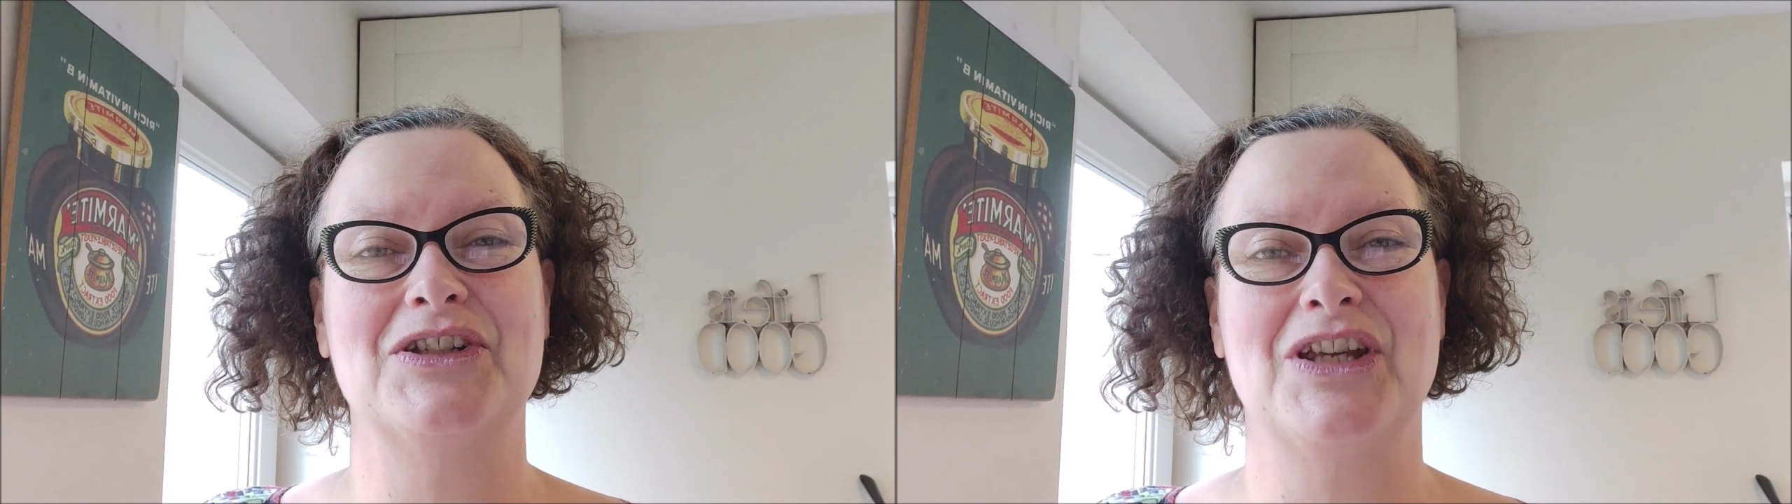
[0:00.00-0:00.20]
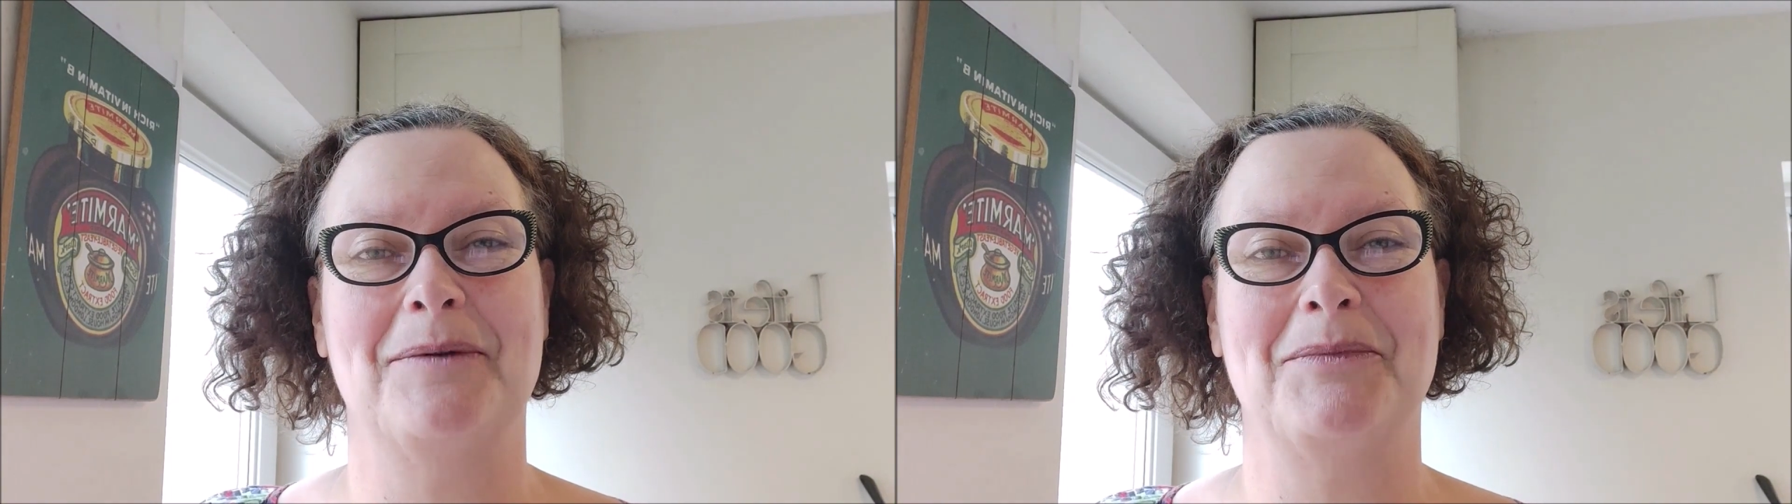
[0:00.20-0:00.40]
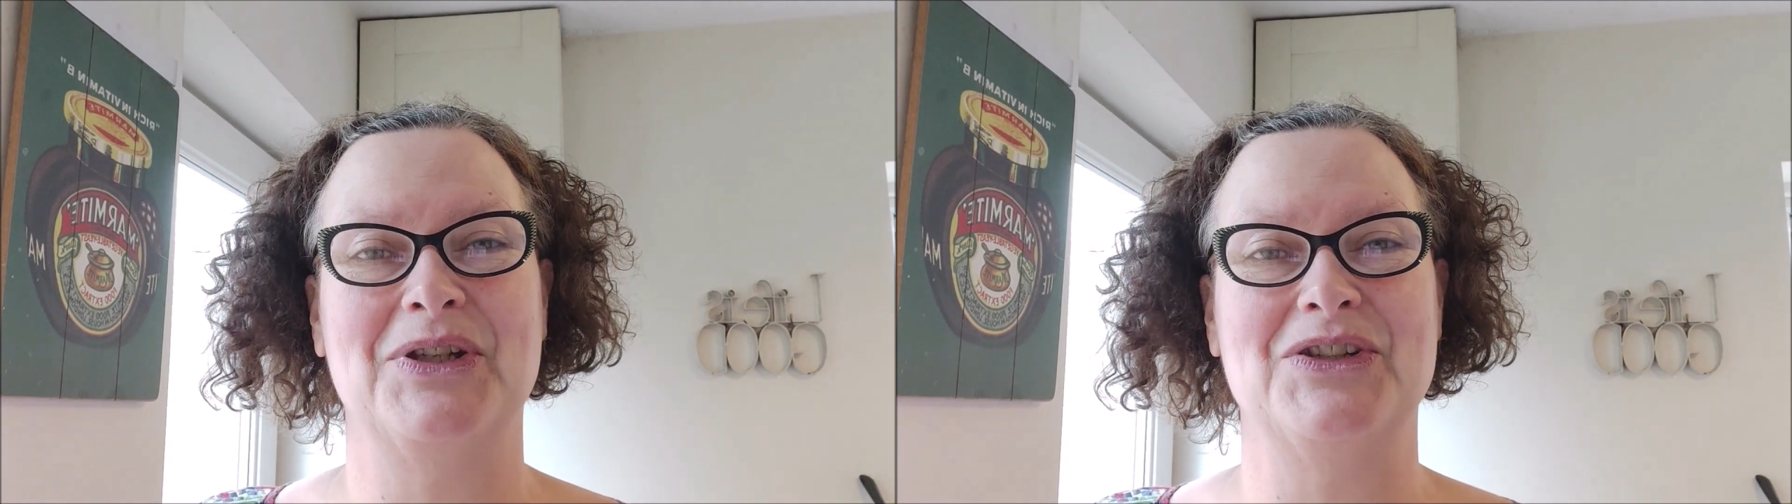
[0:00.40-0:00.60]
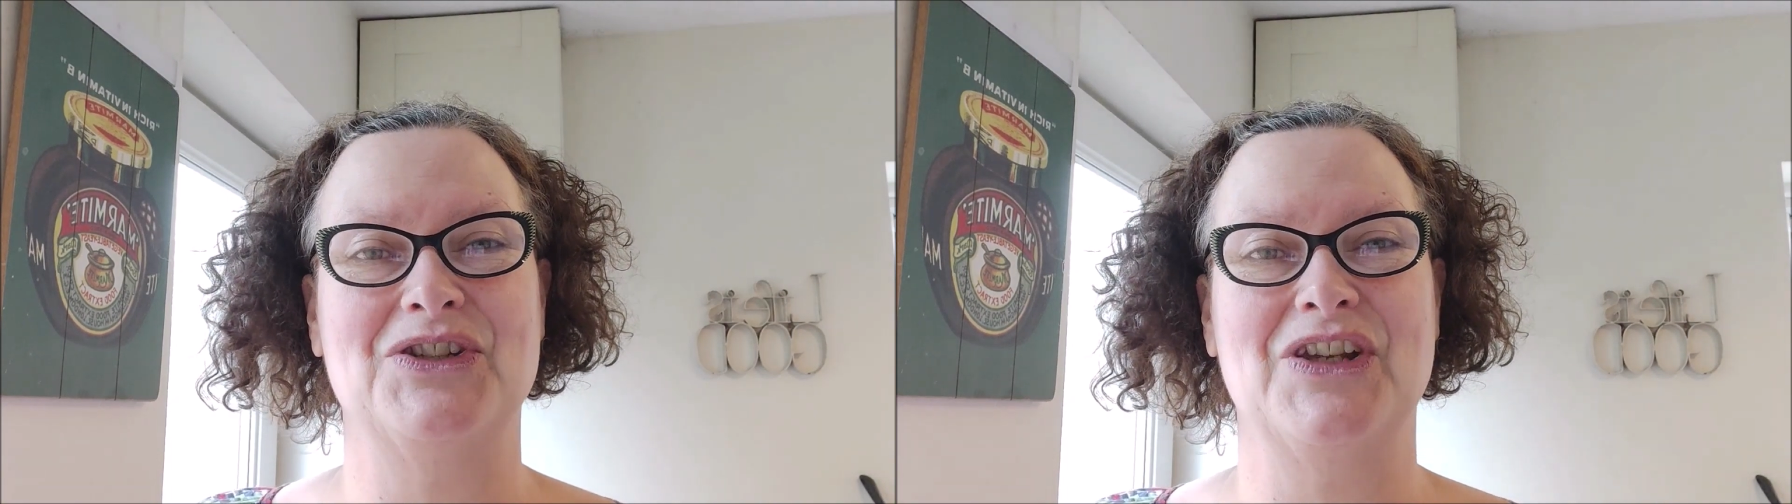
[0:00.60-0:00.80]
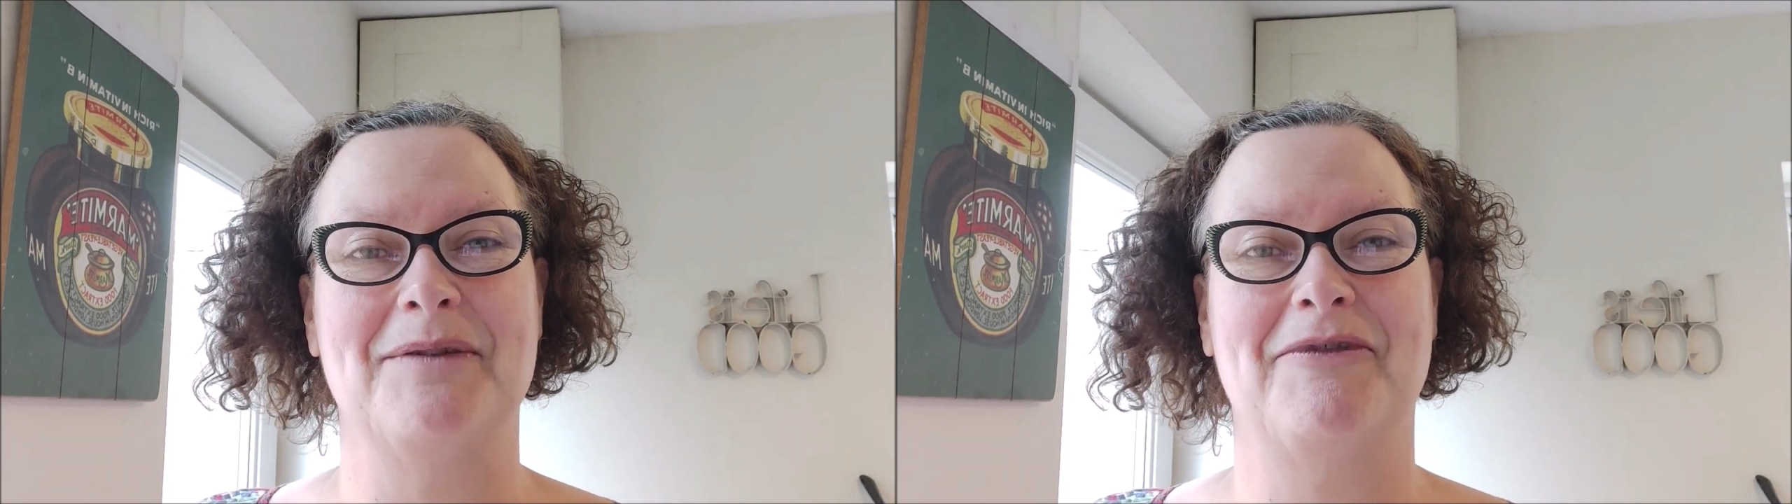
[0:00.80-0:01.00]

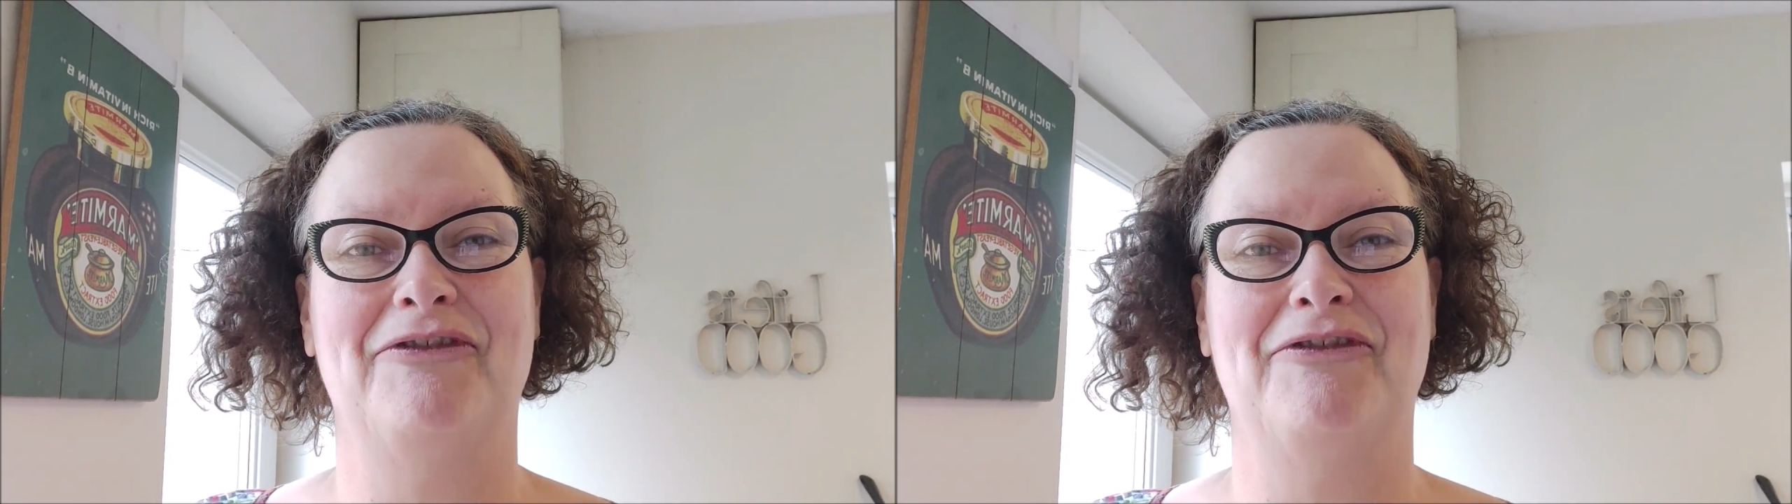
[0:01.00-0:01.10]
Championship